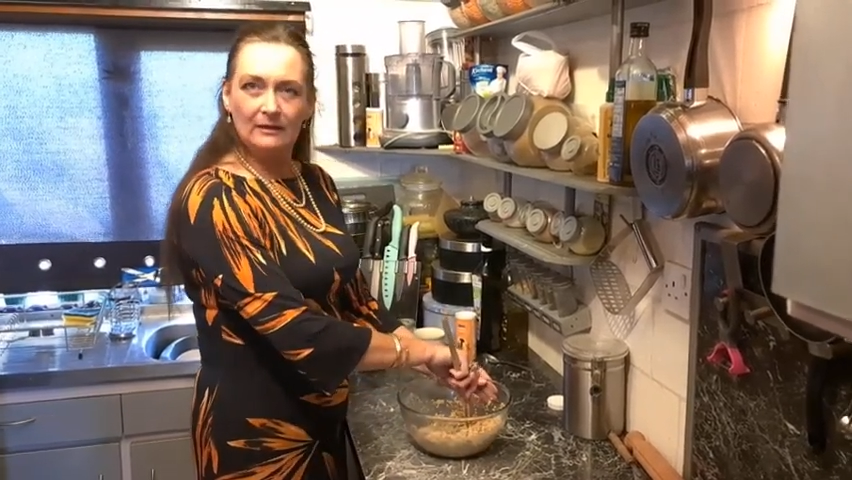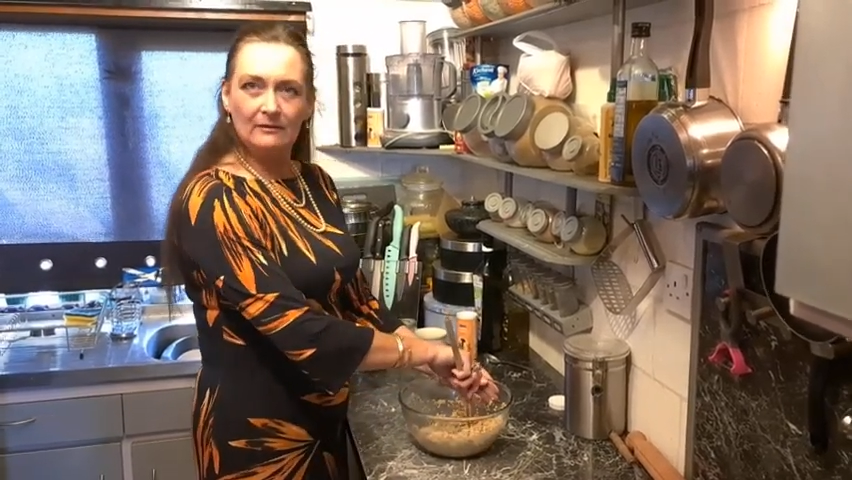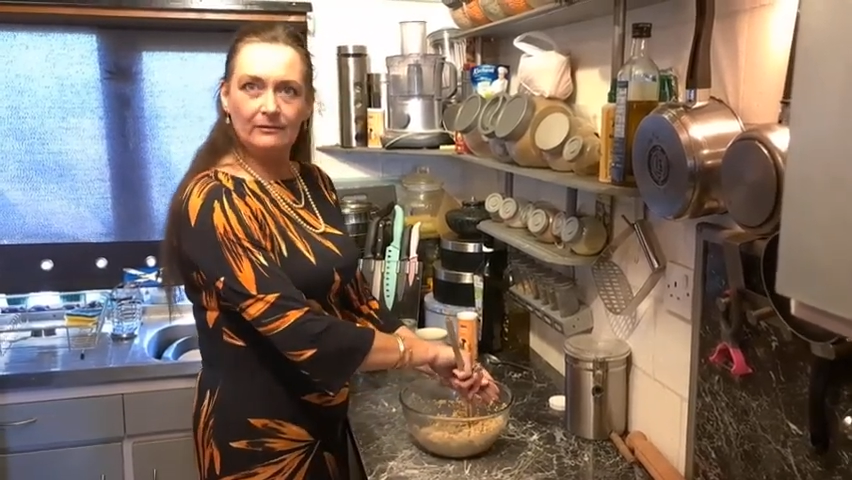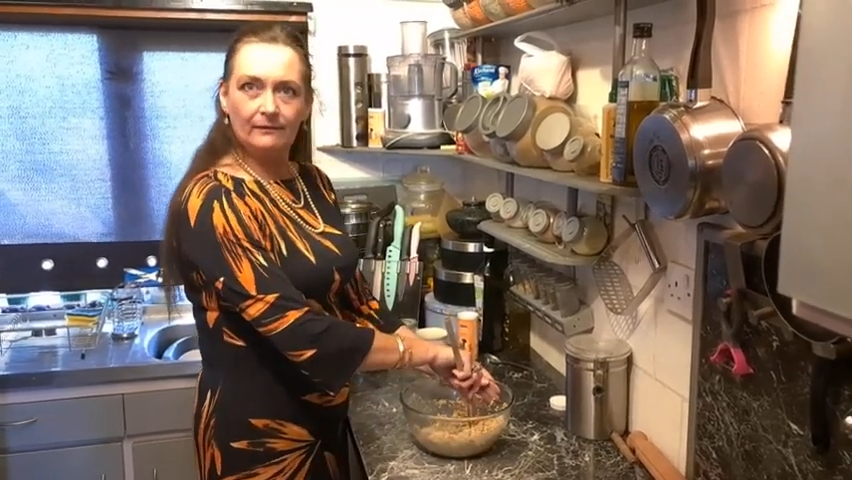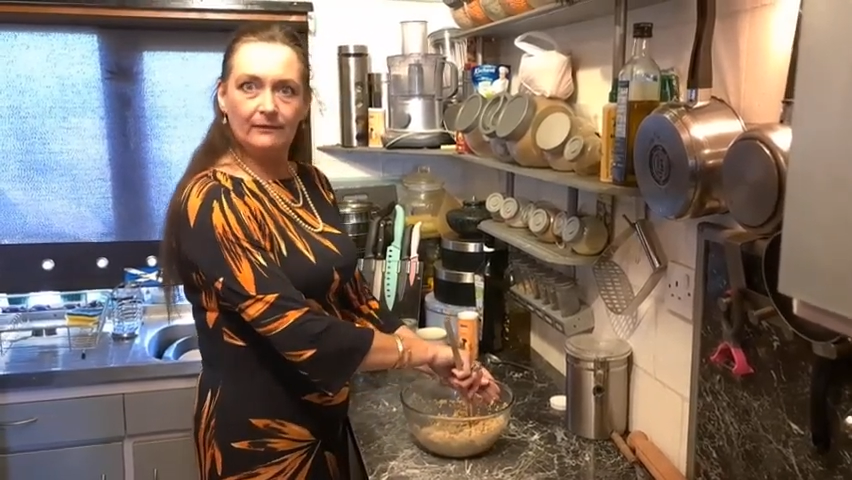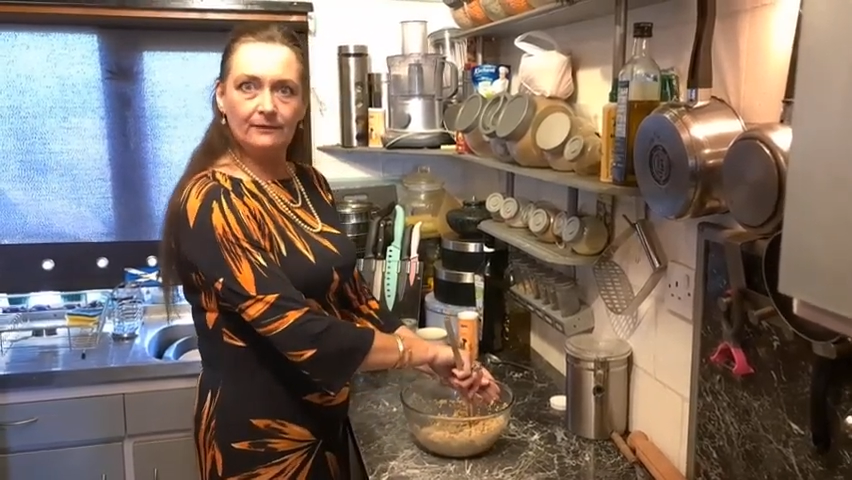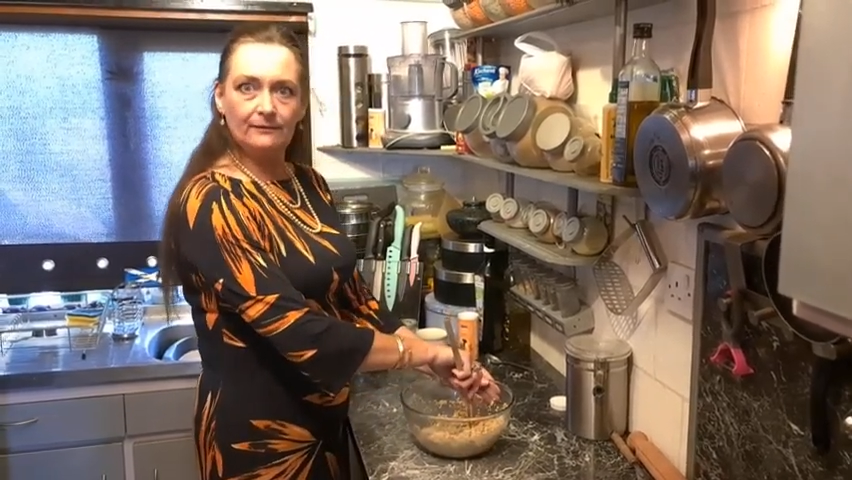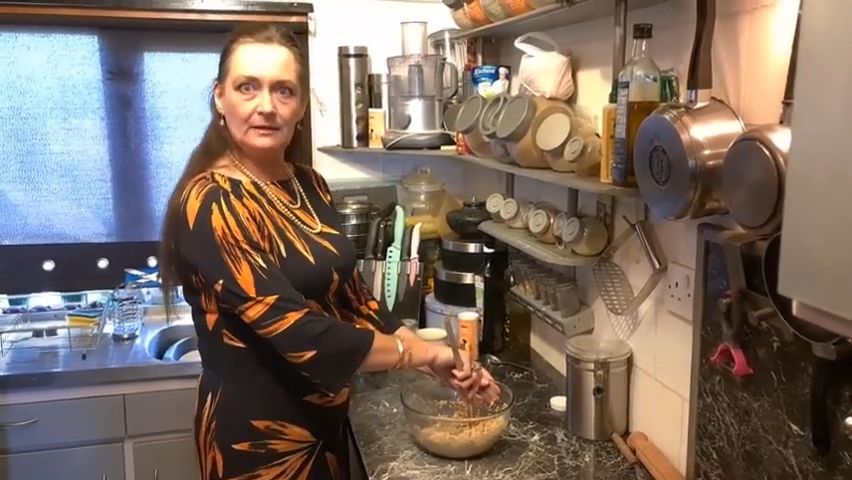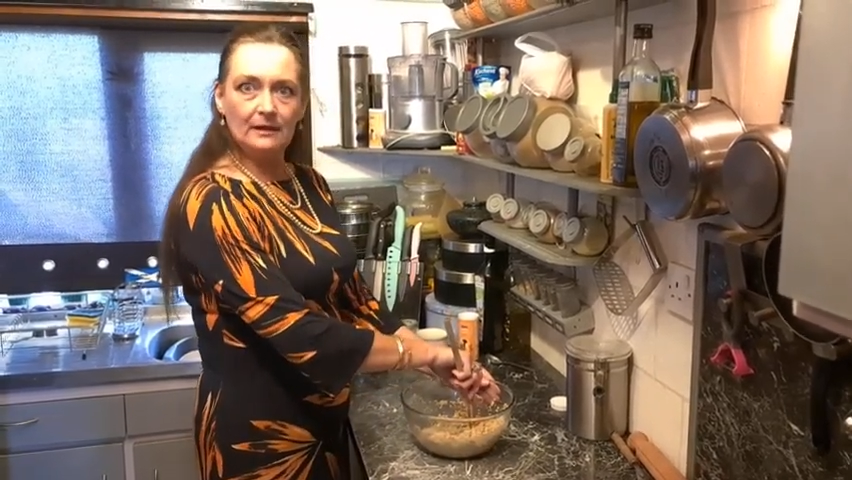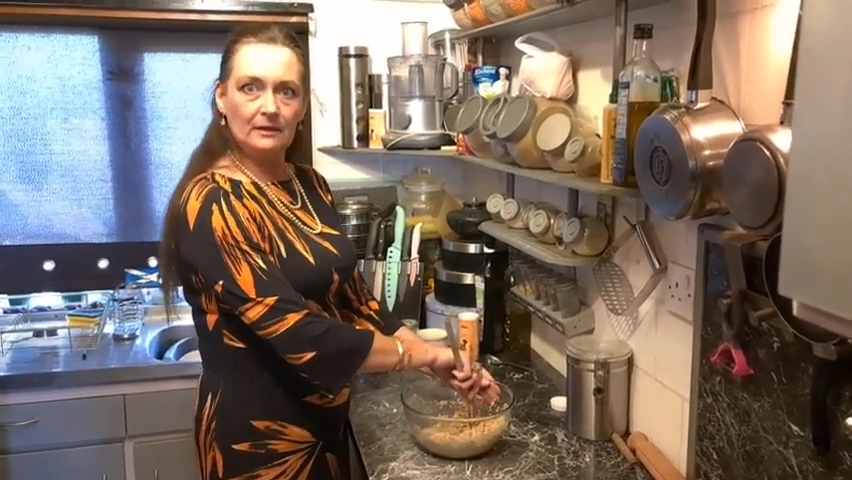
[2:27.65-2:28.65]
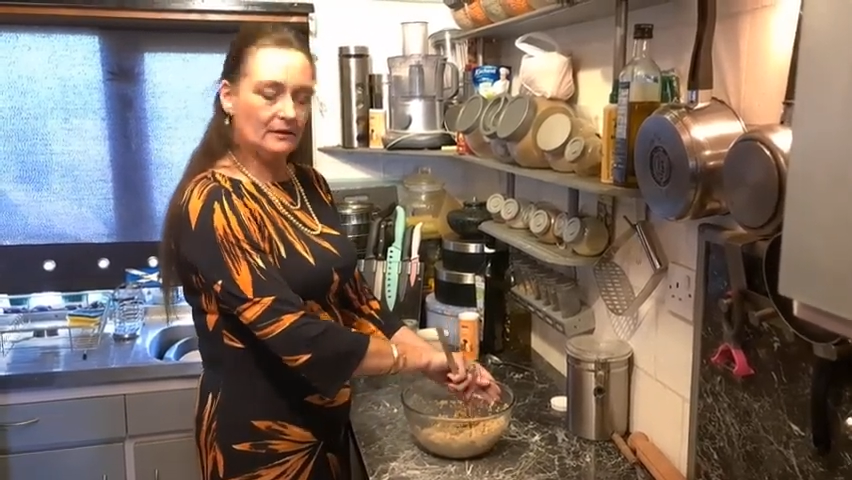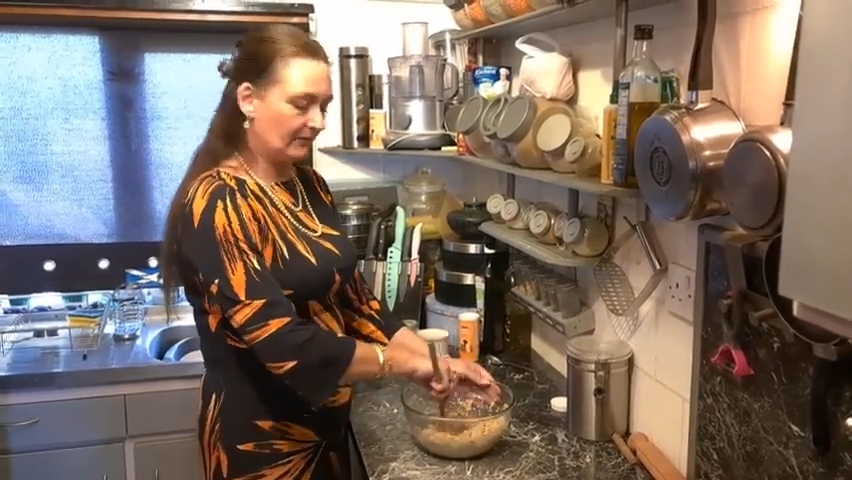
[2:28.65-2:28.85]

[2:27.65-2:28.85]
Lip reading: The 15th of